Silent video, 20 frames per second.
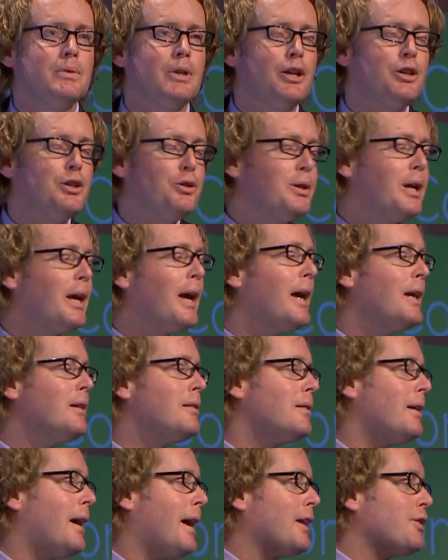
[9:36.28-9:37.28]
and you
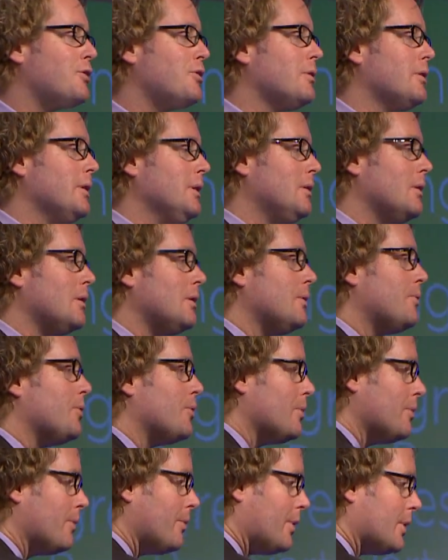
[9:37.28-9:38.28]
can't actually deliver
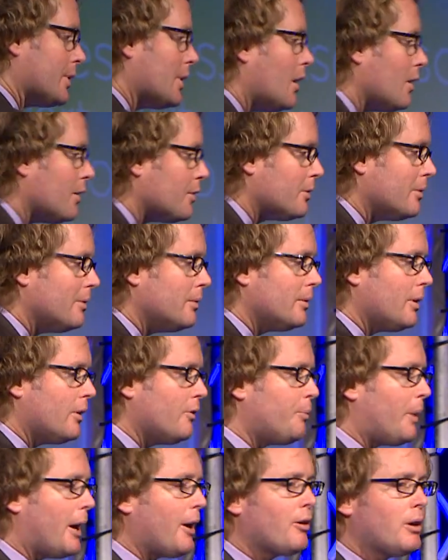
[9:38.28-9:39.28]
the color
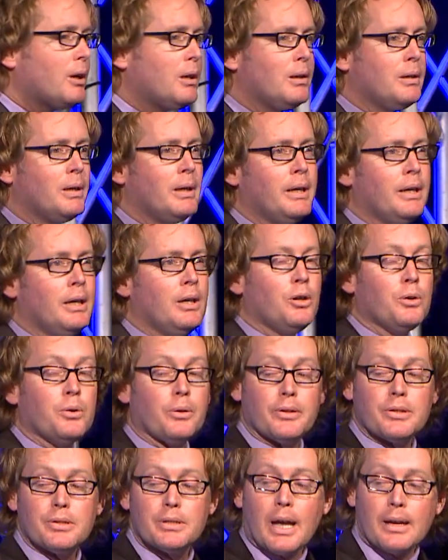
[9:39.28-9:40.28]
of Barry or
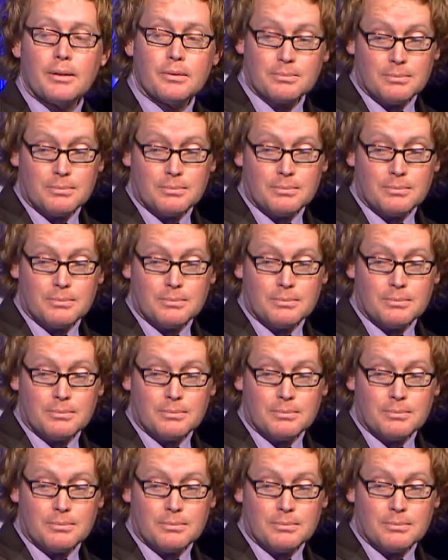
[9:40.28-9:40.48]
the,